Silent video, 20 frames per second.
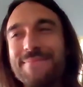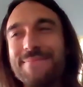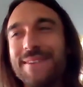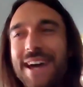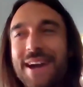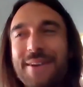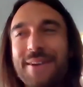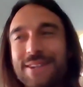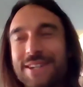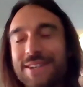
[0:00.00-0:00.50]
but
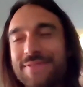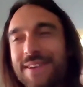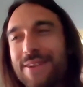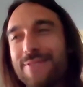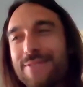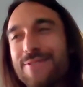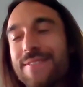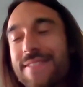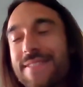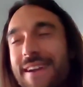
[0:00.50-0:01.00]
I would if I
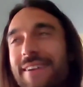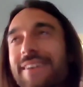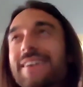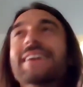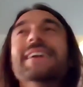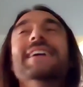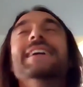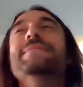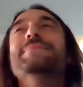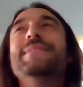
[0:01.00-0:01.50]
were in there.
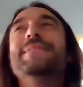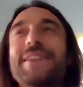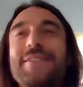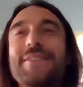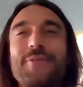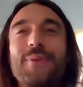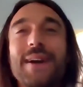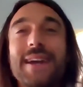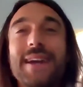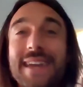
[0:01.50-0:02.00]
But
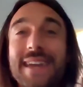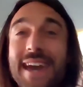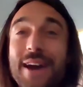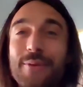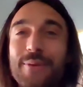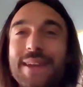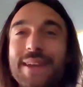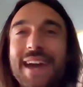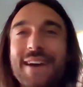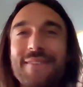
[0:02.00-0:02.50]
either way, yeah,
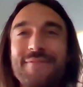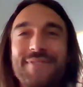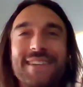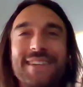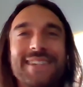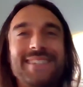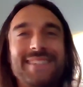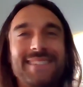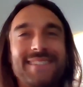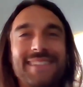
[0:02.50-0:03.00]
we have
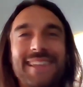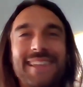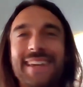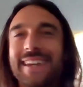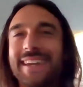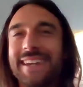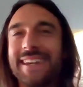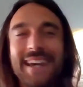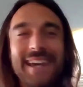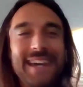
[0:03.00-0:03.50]
this like
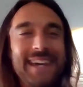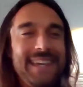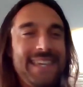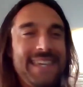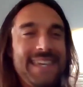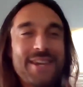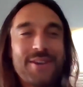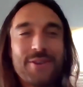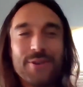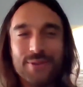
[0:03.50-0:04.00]

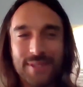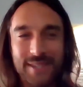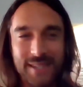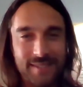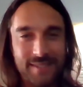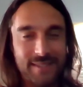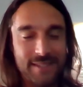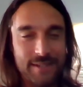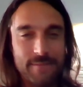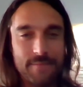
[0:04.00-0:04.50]

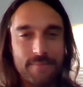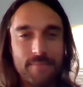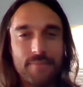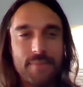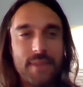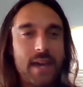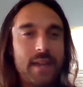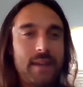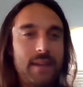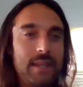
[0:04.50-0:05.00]
ecosystem
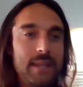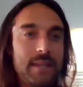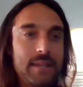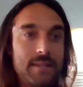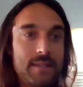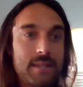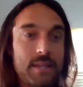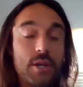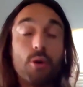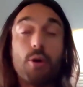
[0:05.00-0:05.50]
that
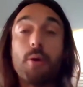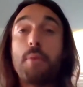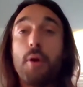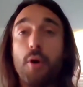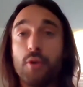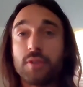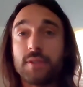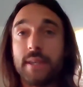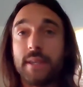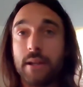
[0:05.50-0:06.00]
is, you know, a
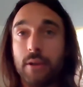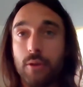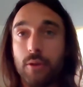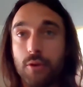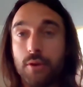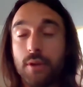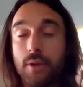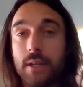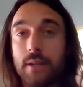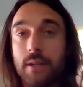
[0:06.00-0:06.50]
postnatal
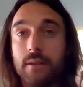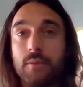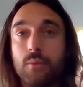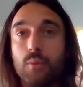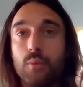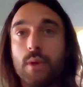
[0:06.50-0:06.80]
organ.